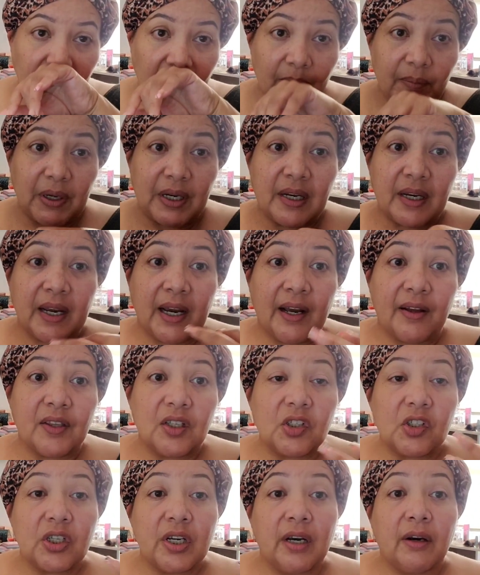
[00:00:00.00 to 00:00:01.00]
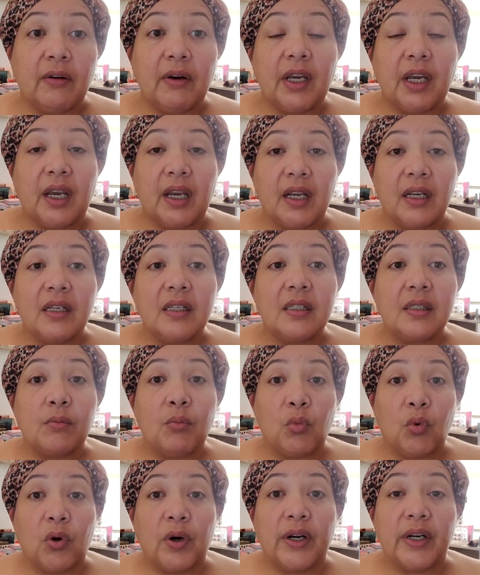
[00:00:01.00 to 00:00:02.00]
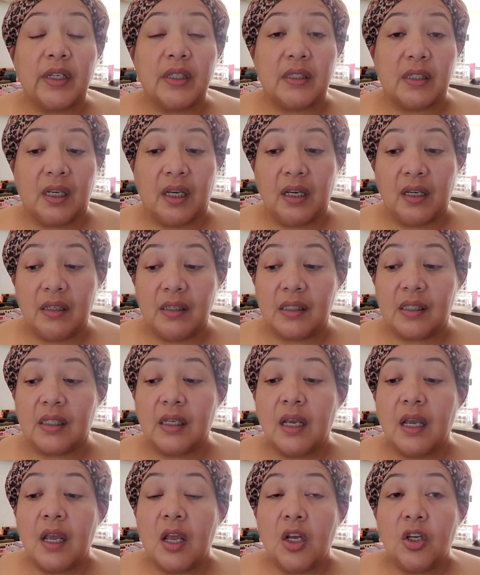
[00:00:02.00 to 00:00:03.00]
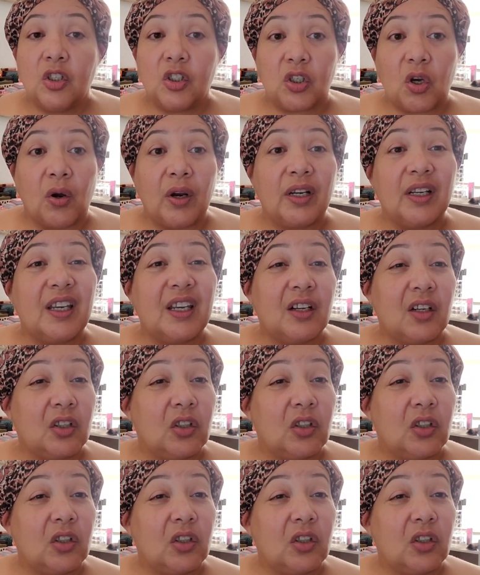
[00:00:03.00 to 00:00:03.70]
But now the cherry is more intense, so it get